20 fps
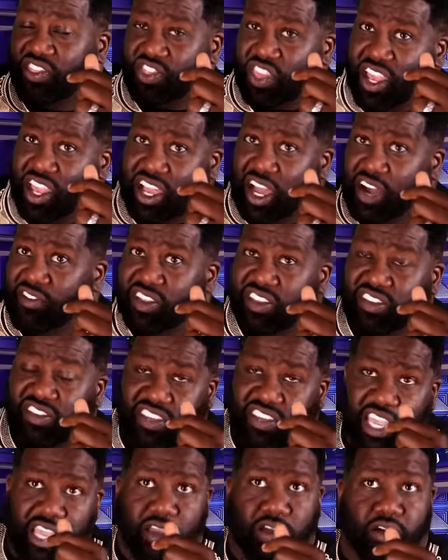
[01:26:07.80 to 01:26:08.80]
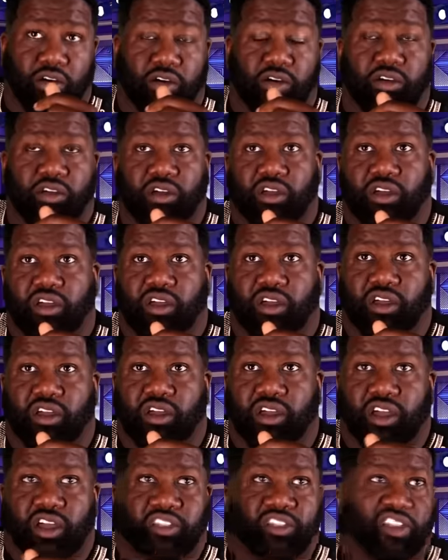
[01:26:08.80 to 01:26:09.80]
the thick of it still.
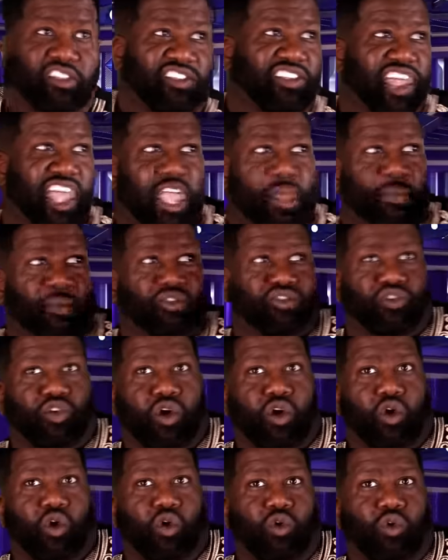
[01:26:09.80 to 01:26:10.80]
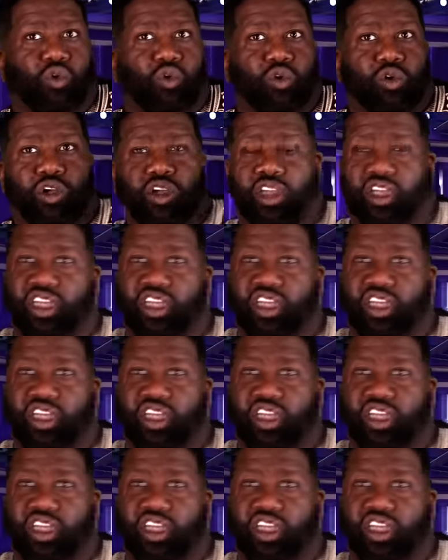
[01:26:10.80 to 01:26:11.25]
The slave patrol